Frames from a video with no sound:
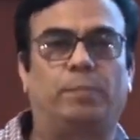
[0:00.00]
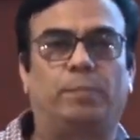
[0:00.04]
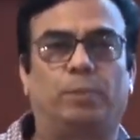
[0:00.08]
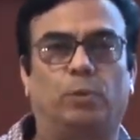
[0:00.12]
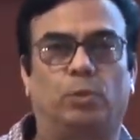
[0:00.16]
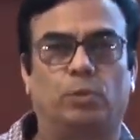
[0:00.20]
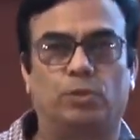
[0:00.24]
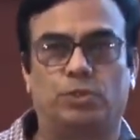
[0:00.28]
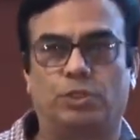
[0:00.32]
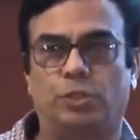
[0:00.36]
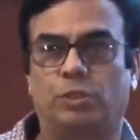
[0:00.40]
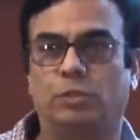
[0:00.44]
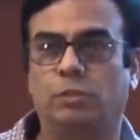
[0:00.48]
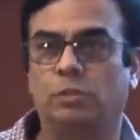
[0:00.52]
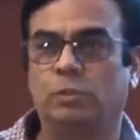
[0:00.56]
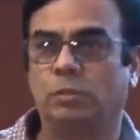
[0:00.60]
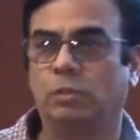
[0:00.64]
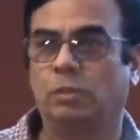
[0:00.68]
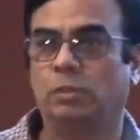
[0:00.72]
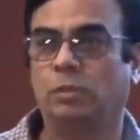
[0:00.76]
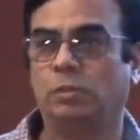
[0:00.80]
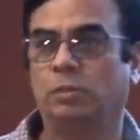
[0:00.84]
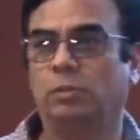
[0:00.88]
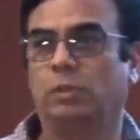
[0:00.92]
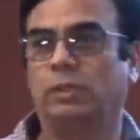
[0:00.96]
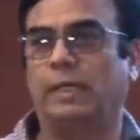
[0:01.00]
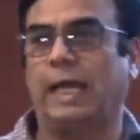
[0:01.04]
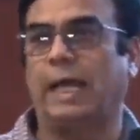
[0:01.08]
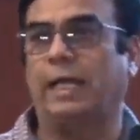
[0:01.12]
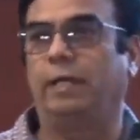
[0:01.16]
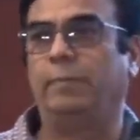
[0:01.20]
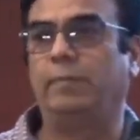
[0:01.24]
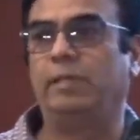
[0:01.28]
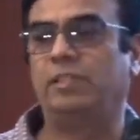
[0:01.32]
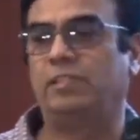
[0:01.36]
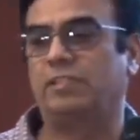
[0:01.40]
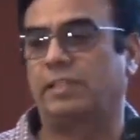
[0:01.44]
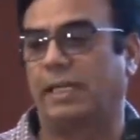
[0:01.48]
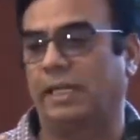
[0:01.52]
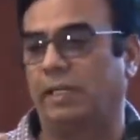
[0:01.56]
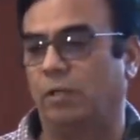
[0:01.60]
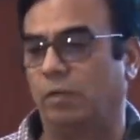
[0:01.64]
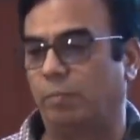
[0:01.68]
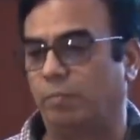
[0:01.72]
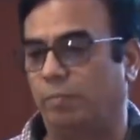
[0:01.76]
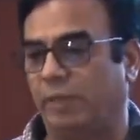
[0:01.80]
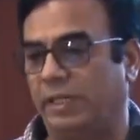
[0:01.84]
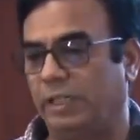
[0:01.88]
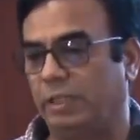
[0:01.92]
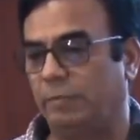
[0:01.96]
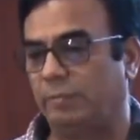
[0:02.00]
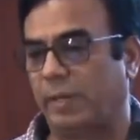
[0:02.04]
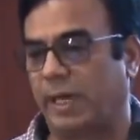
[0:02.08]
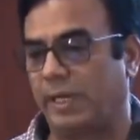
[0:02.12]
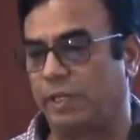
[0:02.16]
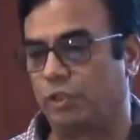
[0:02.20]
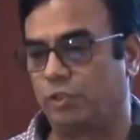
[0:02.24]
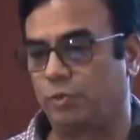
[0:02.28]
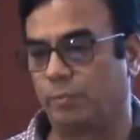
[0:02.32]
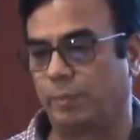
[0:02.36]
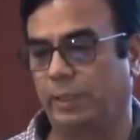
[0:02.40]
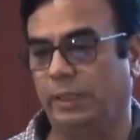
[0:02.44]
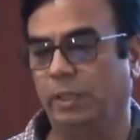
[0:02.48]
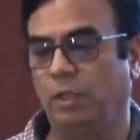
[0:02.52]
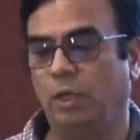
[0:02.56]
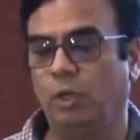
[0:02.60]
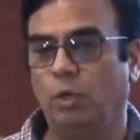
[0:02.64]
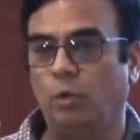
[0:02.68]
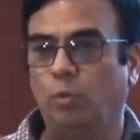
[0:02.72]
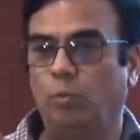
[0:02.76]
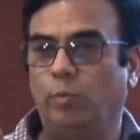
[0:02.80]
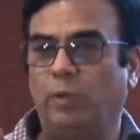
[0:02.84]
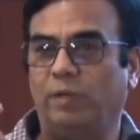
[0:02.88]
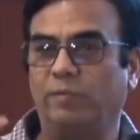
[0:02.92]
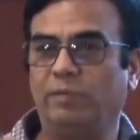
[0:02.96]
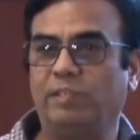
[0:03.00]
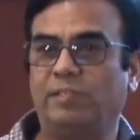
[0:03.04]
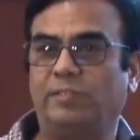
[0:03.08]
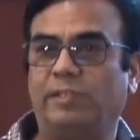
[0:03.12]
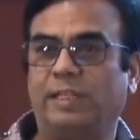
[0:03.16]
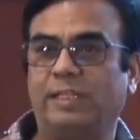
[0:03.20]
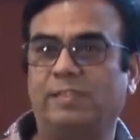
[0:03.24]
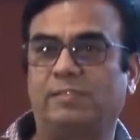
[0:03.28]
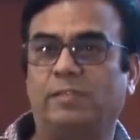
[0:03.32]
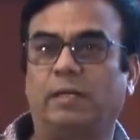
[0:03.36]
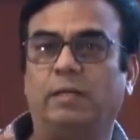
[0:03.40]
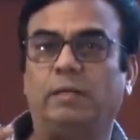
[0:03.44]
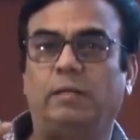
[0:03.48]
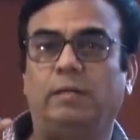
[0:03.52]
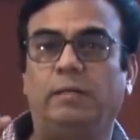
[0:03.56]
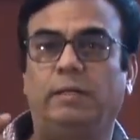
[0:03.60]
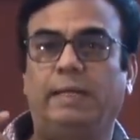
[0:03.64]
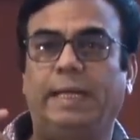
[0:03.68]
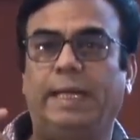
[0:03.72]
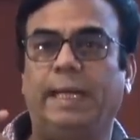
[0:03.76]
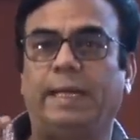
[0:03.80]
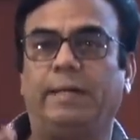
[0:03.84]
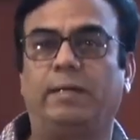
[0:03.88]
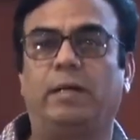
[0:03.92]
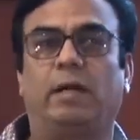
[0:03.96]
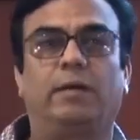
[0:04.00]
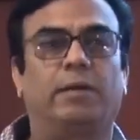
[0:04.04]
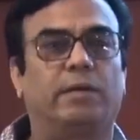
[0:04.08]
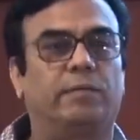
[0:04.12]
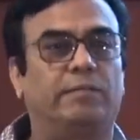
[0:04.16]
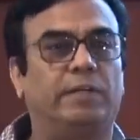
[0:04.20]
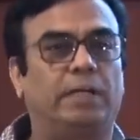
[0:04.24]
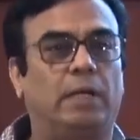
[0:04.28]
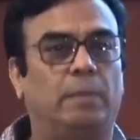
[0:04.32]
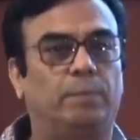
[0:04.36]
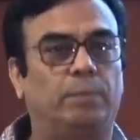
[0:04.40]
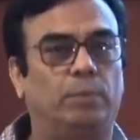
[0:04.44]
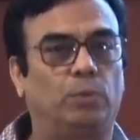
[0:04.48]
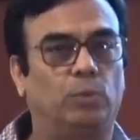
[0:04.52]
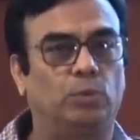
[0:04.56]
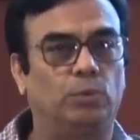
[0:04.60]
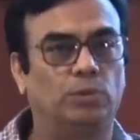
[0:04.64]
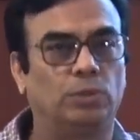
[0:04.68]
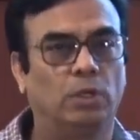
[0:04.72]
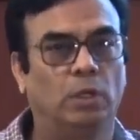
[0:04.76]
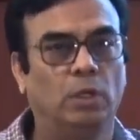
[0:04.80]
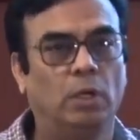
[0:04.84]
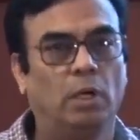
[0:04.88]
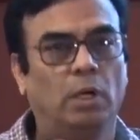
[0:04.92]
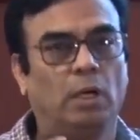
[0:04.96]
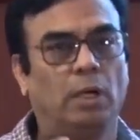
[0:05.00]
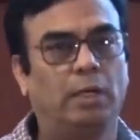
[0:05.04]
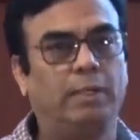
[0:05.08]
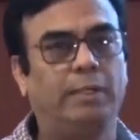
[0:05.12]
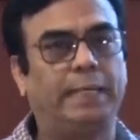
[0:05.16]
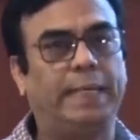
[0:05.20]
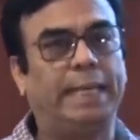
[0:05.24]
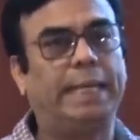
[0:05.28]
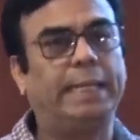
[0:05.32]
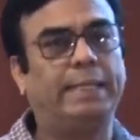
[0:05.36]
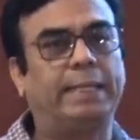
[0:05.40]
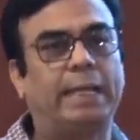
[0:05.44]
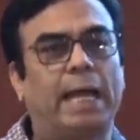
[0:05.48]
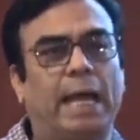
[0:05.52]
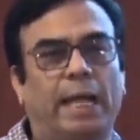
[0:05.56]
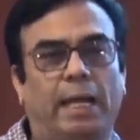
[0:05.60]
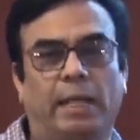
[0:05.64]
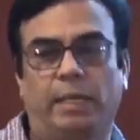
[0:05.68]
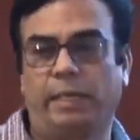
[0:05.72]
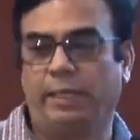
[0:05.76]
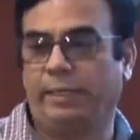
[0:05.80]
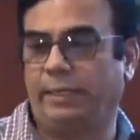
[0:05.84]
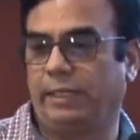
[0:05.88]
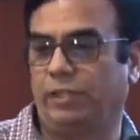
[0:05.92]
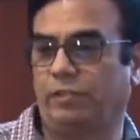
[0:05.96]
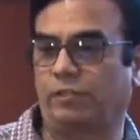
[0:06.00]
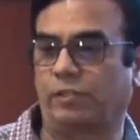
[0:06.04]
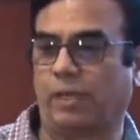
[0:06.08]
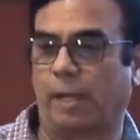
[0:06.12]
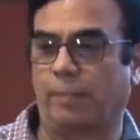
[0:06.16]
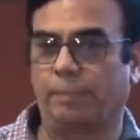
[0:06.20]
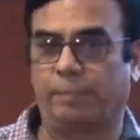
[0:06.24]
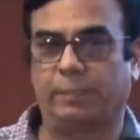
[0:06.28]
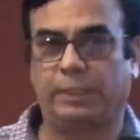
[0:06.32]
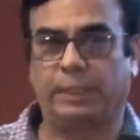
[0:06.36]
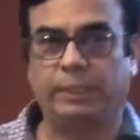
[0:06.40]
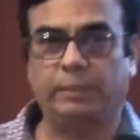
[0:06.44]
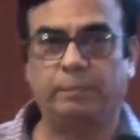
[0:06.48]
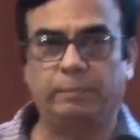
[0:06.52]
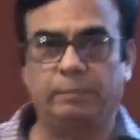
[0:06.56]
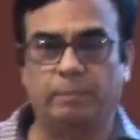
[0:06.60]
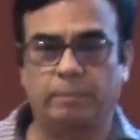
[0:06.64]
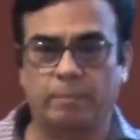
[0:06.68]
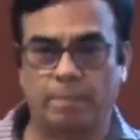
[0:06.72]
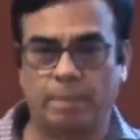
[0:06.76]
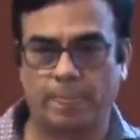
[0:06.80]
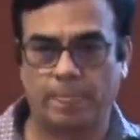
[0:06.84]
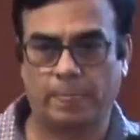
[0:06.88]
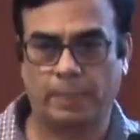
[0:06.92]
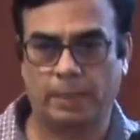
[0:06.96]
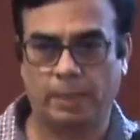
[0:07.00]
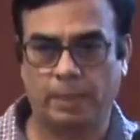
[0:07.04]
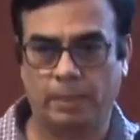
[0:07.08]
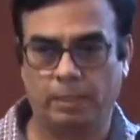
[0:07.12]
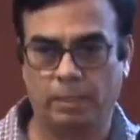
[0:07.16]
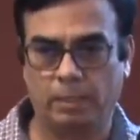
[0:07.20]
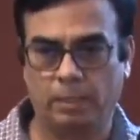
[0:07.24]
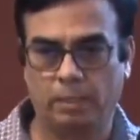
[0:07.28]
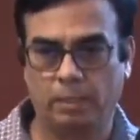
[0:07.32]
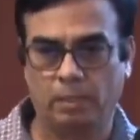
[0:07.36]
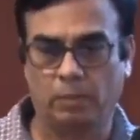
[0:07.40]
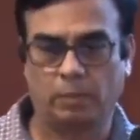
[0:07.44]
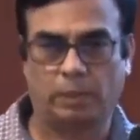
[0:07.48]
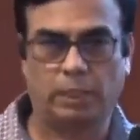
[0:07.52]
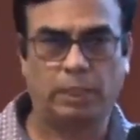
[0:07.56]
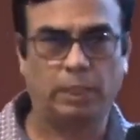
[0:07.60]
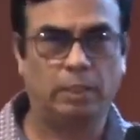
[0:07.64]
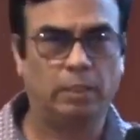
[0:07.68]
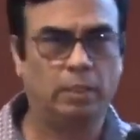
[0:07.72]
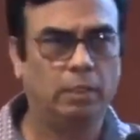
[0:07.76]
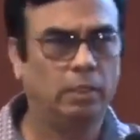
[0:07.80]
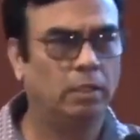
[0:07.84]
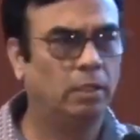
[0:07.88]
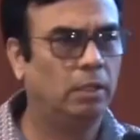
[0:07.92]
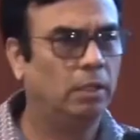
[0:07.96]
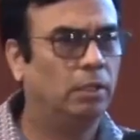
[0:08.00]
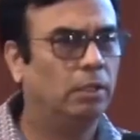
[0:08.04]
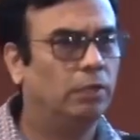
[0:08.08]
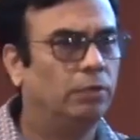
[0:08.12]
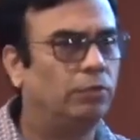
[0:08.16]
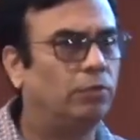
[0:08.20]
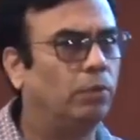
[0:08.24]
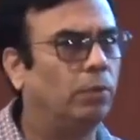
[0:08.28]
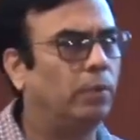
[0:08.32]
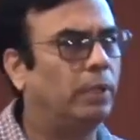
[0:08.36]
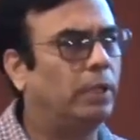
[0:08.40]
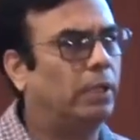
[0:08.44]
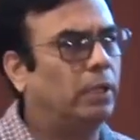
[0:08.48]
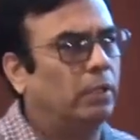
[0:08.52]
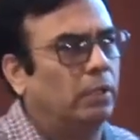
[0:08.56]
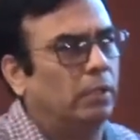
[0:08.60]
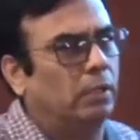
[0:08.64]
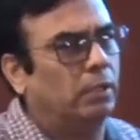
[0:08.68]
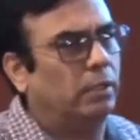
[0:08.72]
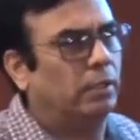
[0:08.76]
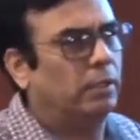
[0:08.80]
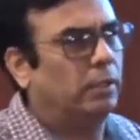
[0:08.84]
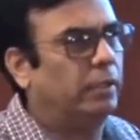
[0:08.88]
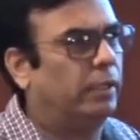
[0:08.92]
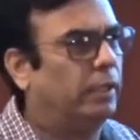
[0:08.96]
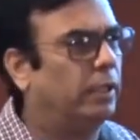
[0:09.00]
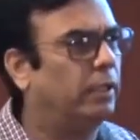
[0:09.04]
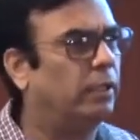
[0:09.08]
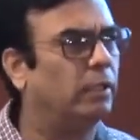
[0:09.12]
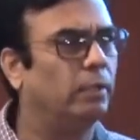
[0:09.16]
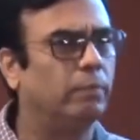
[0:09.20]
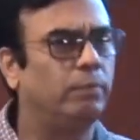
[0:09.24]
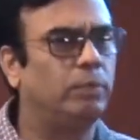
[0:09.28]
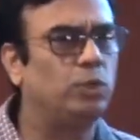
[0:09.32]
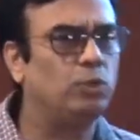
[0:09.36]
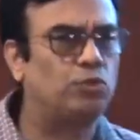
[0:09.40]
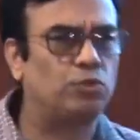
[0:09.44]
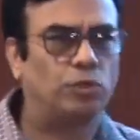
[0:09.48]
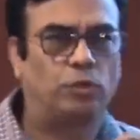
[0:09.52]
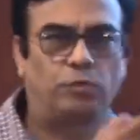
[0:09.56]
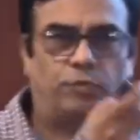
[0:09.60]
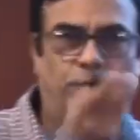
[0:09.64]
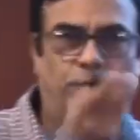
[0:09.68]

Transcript: approach. So dynamic style of money management, when we say it's a data-driven approach, a data analytics company. Okay? So in a mutual